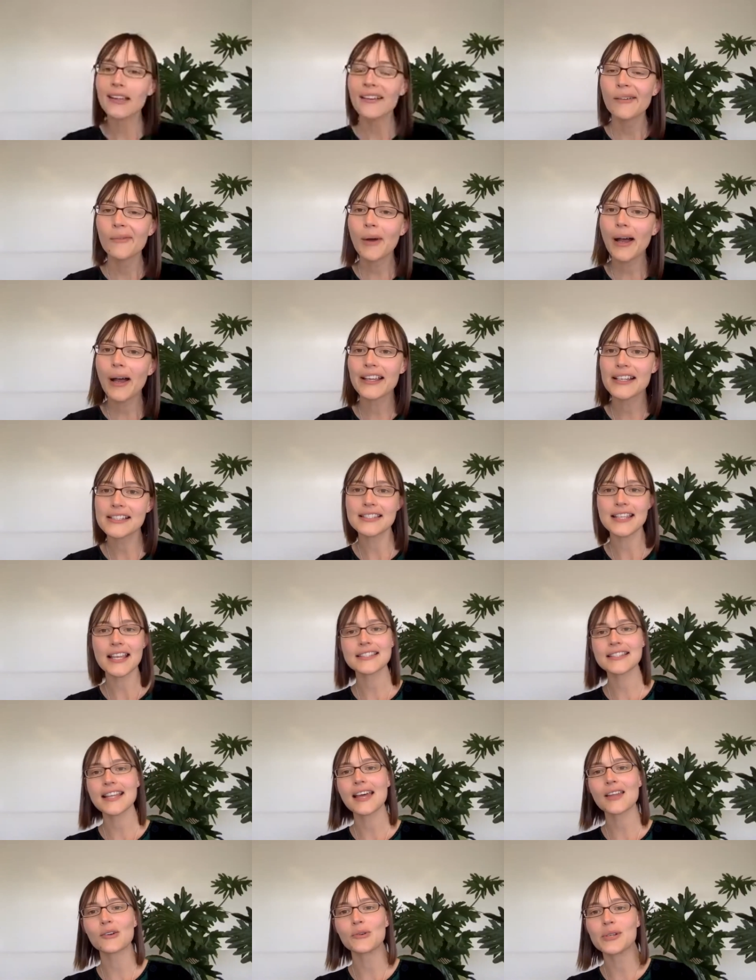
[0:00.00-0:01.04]
why because that's
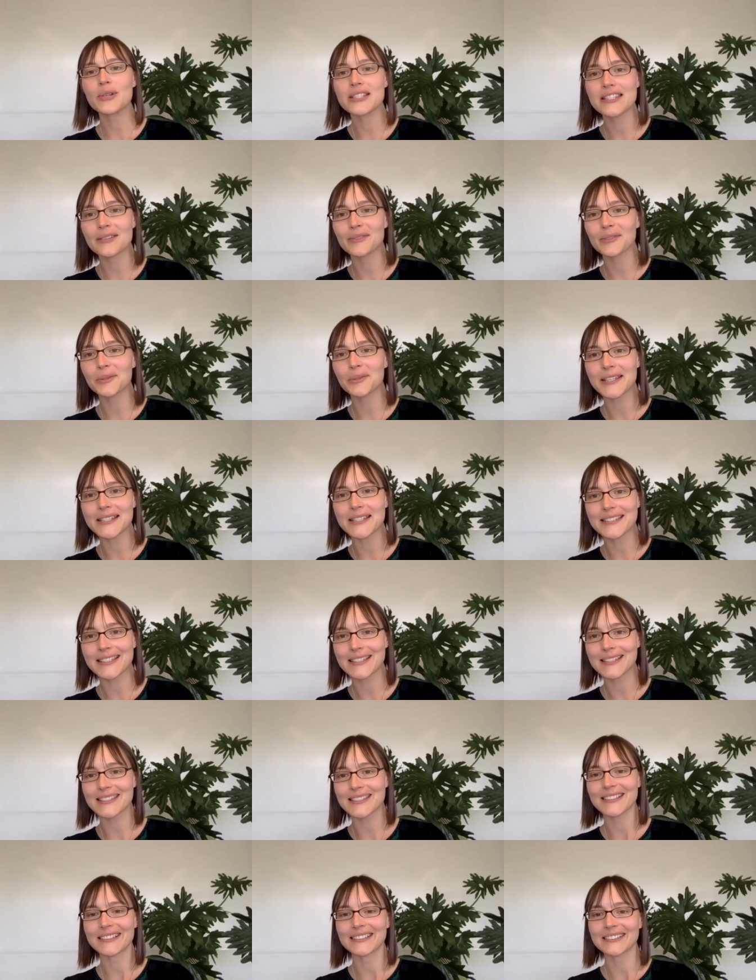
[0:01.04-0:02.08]
not always everybody's
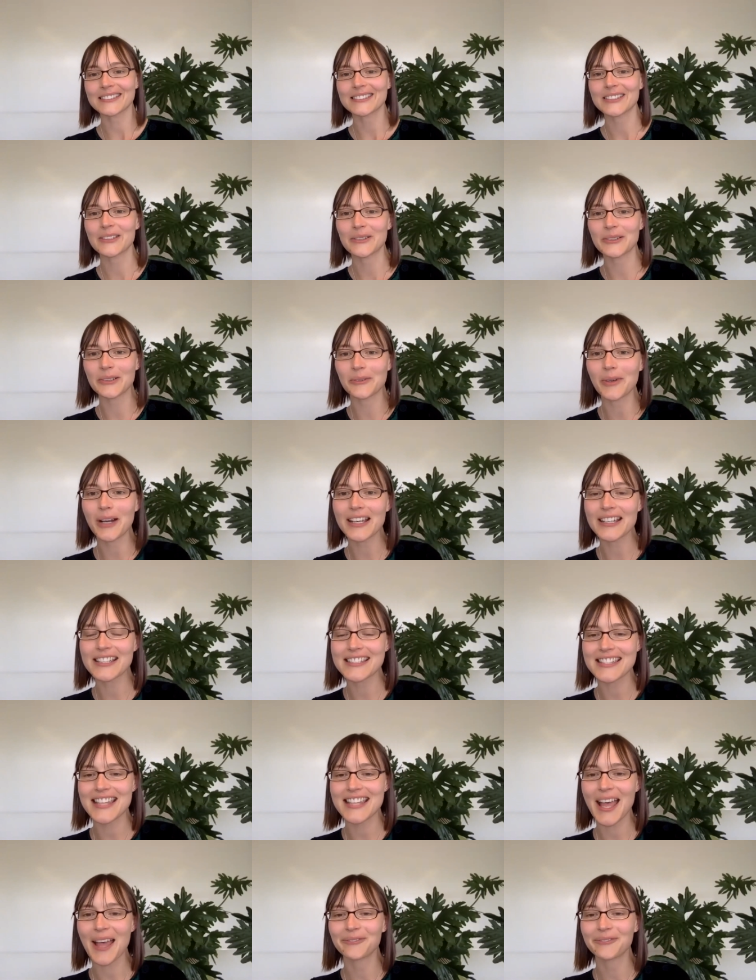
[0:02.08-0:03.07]
answer so why is that